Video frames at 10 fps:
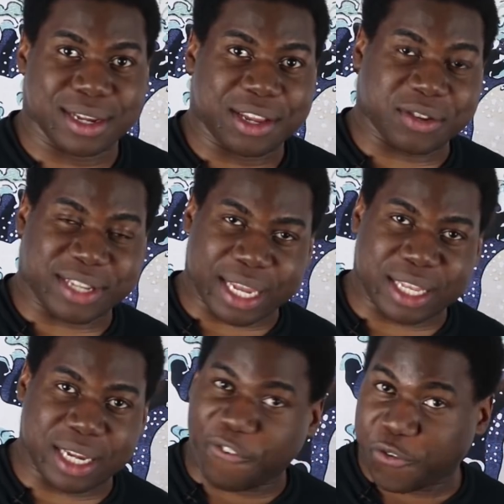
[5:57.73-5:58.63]
Because
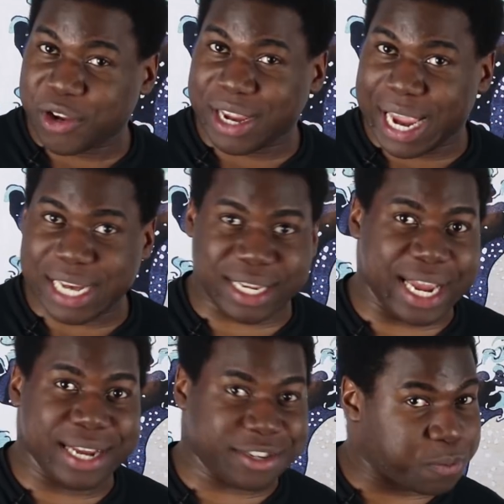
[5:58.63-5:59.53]
getting a free
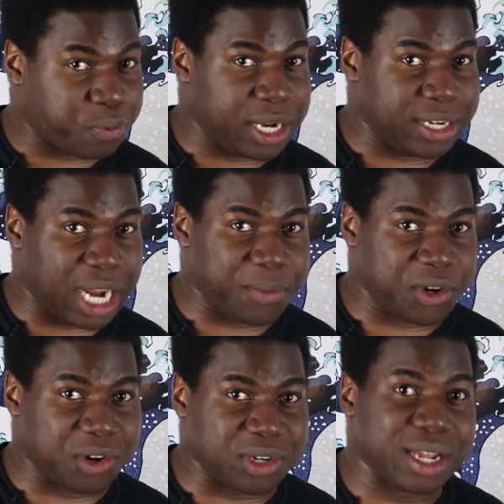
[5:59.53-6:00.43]
8/8 is pretty damn
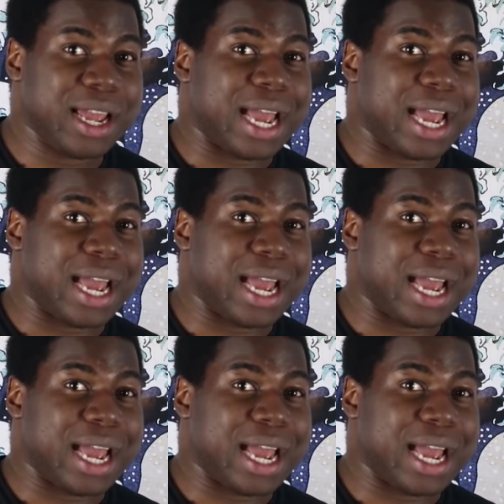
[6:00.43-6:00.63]
good.